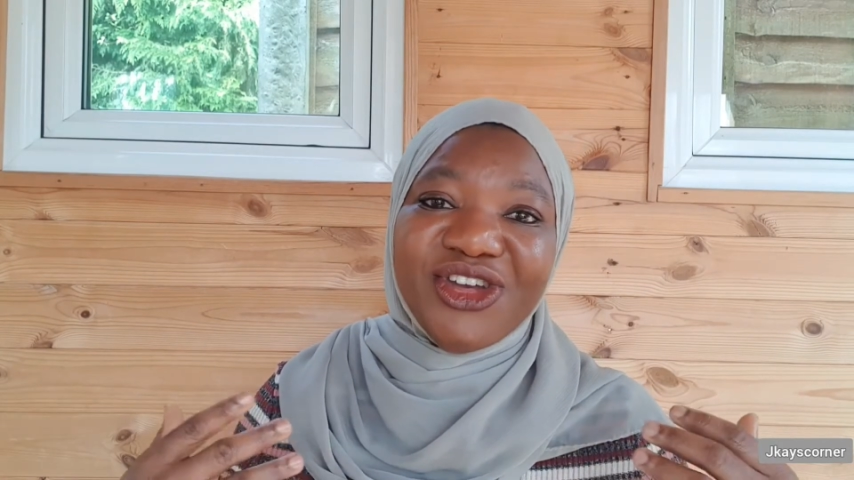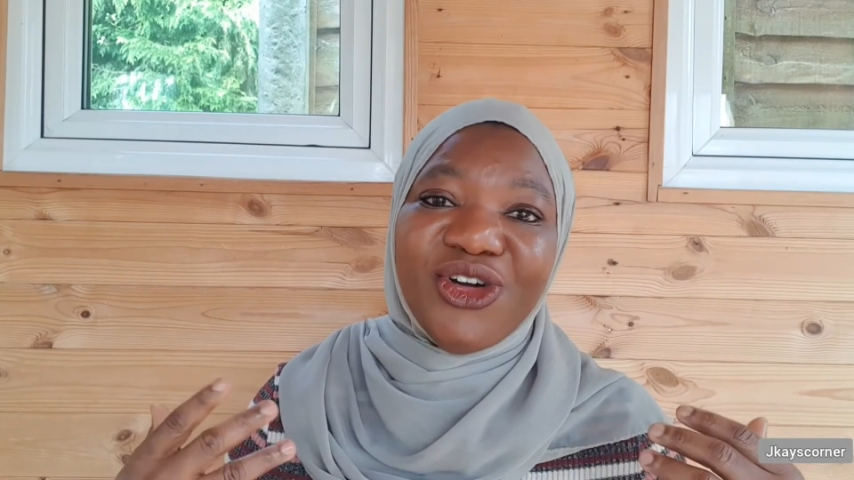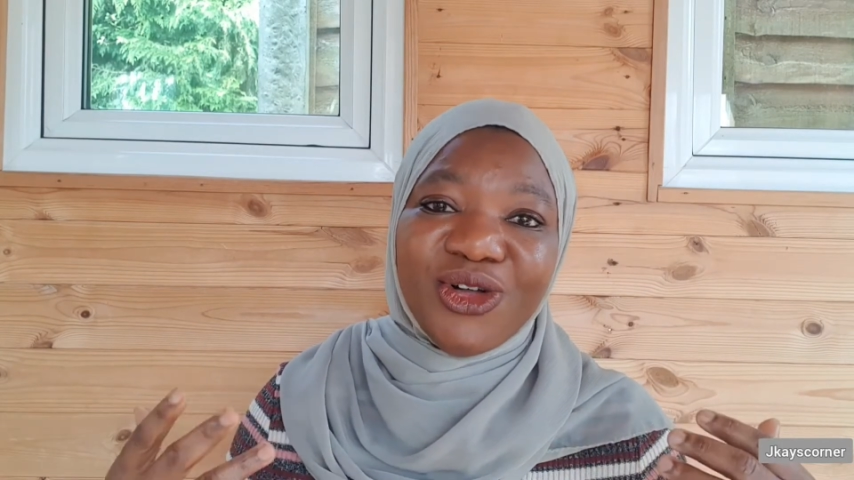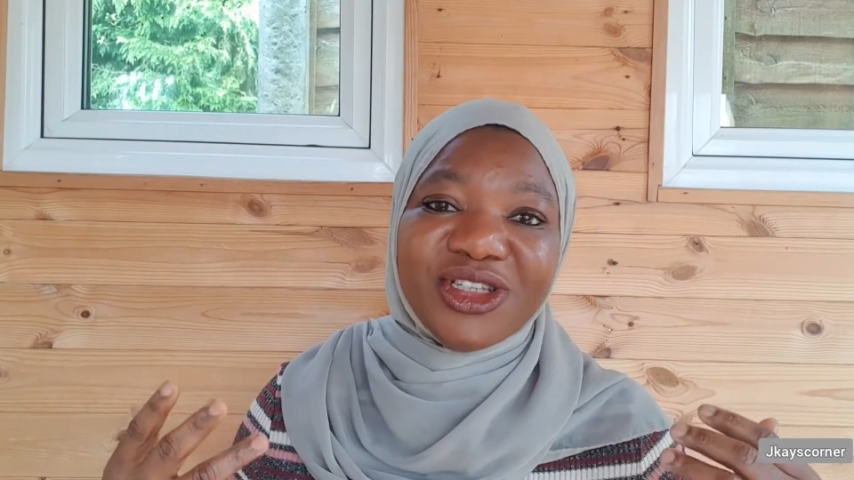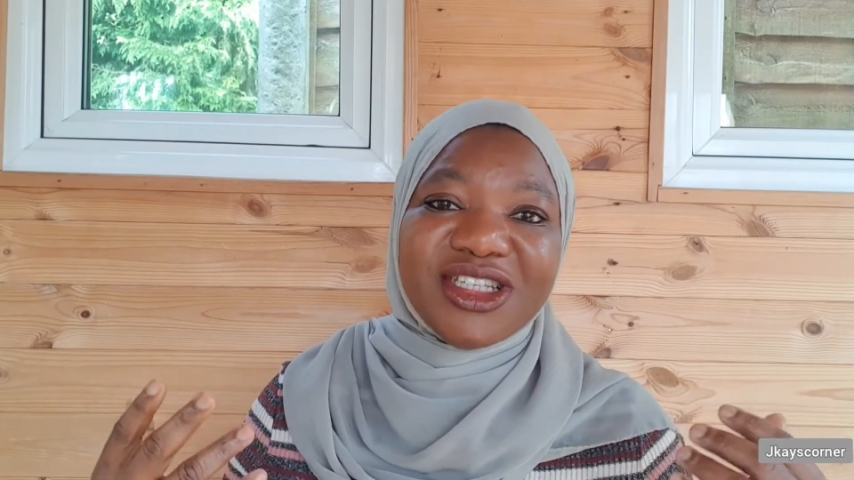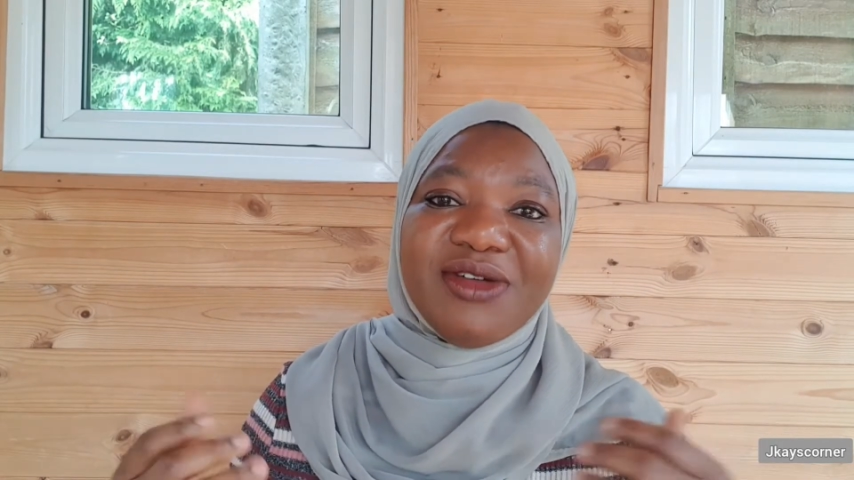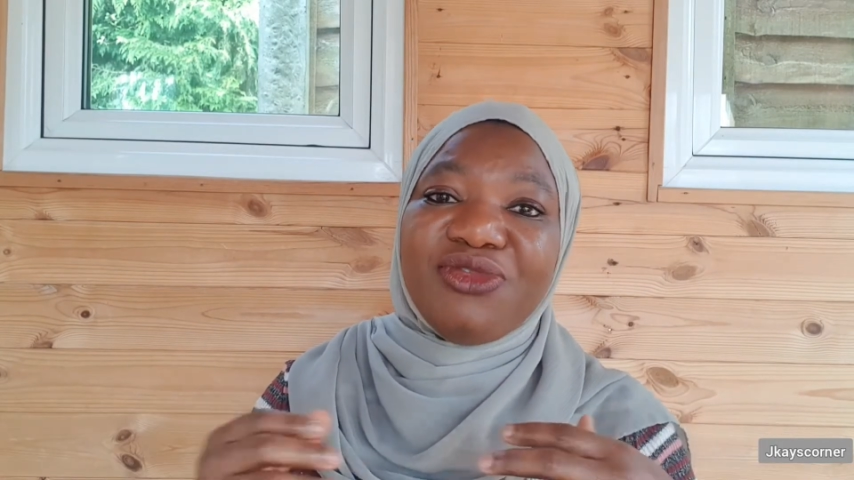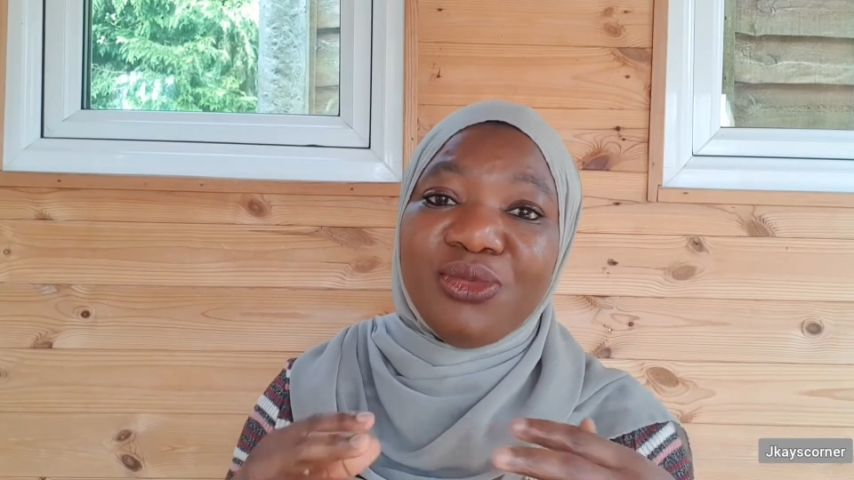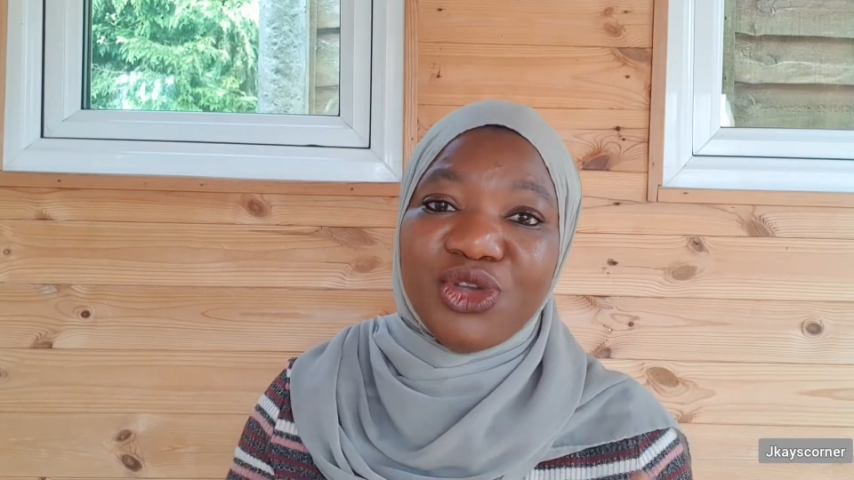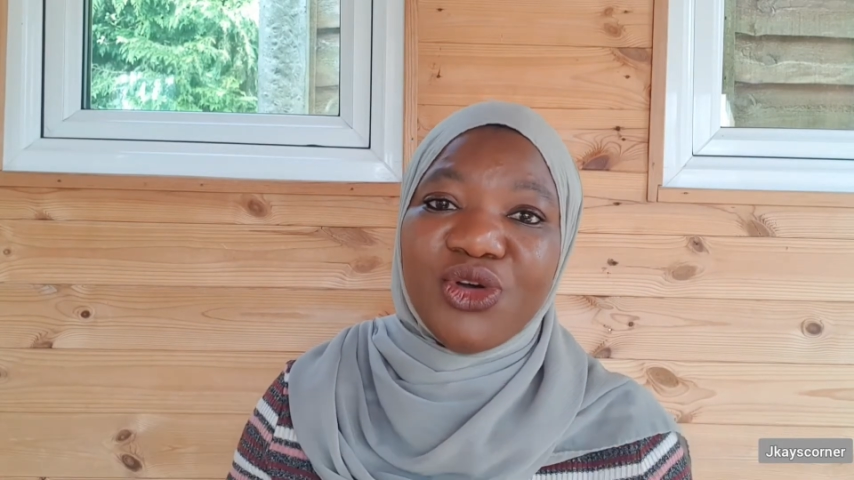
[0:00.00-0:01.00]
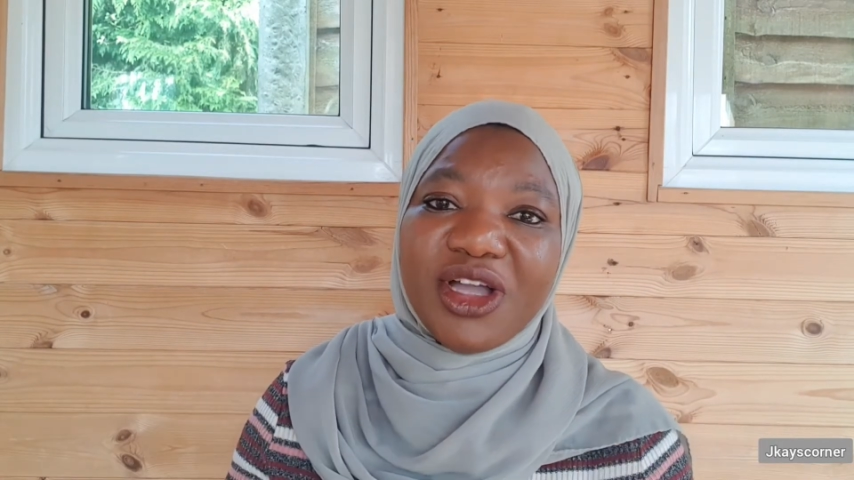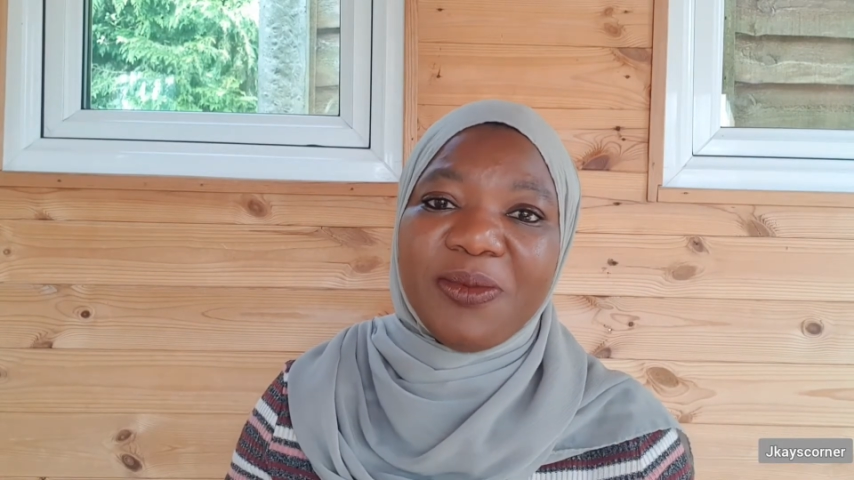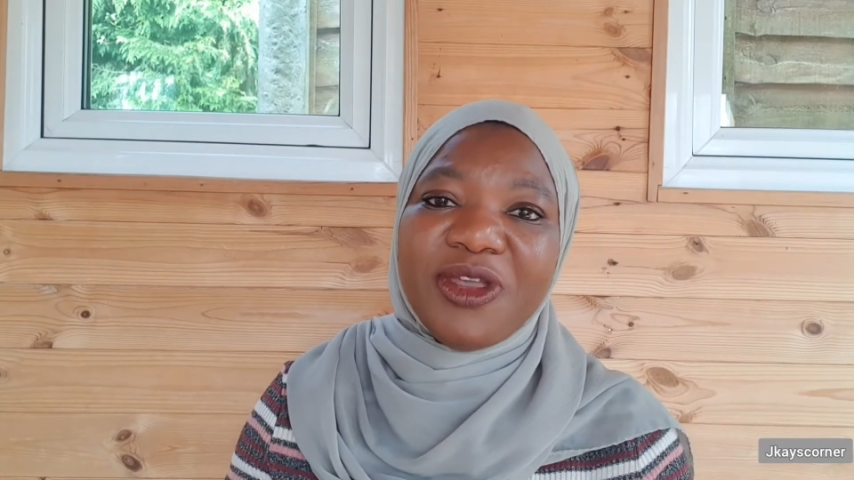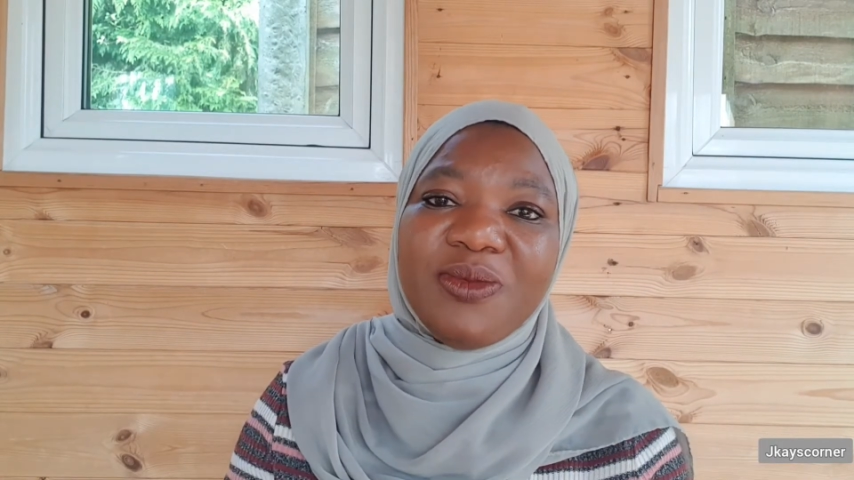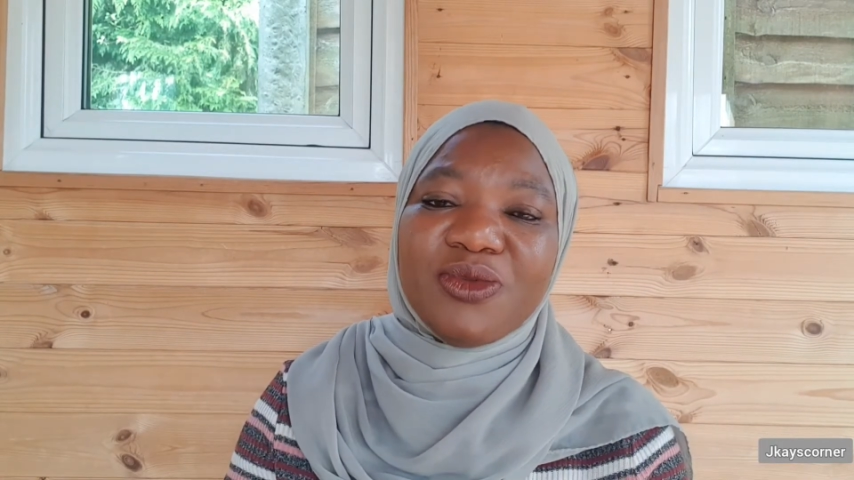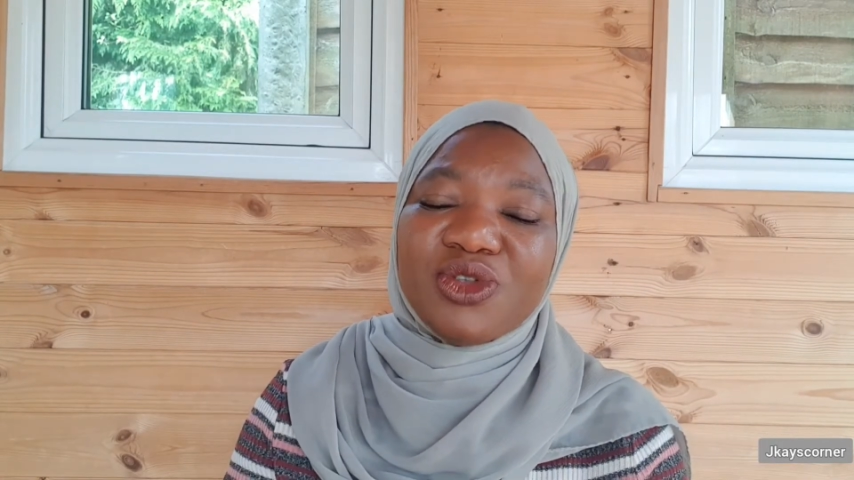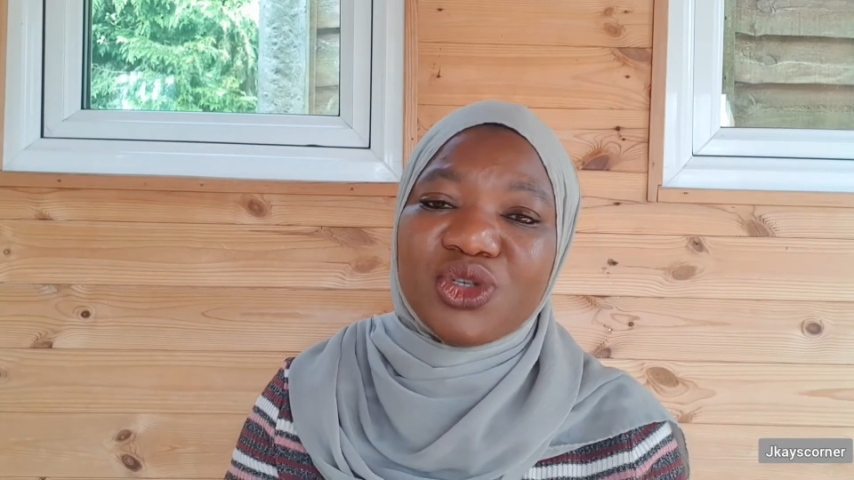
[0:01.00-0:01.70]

all the time from younger people.